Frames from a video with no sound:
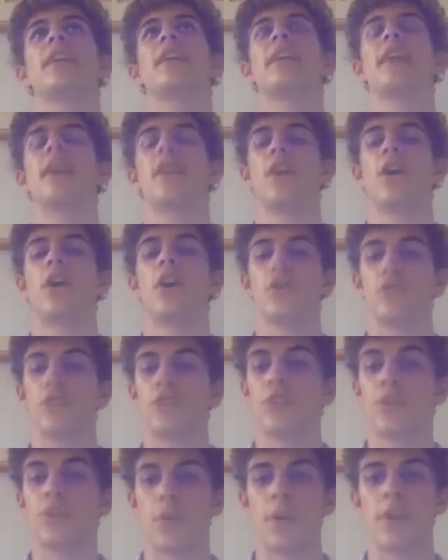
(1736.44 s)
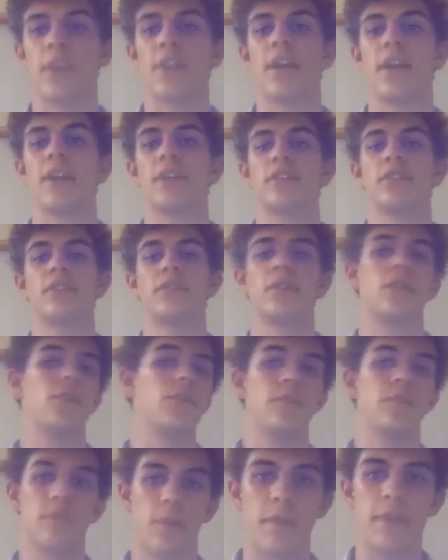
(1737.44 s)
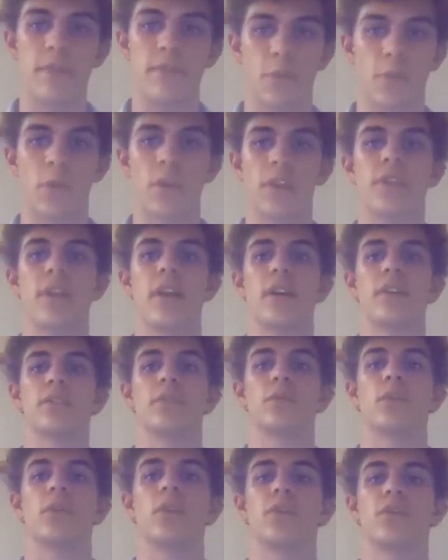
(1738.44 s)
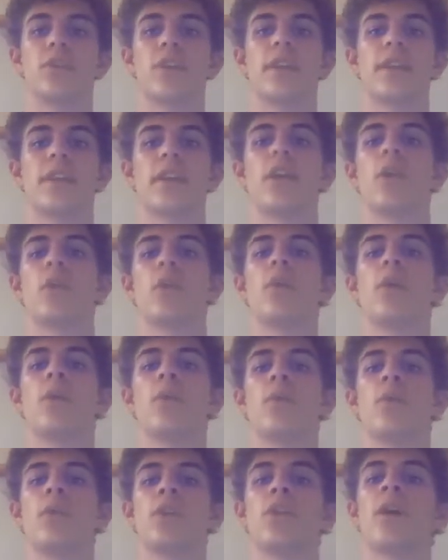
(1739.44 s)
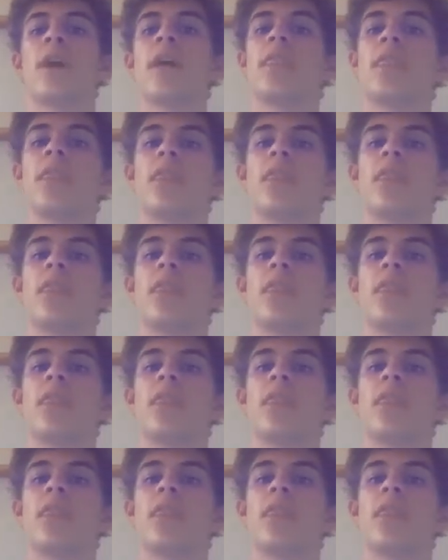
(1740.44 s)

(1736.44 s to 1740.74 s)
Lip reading: it down to 120,000. So, 40,000 words right there. When you're at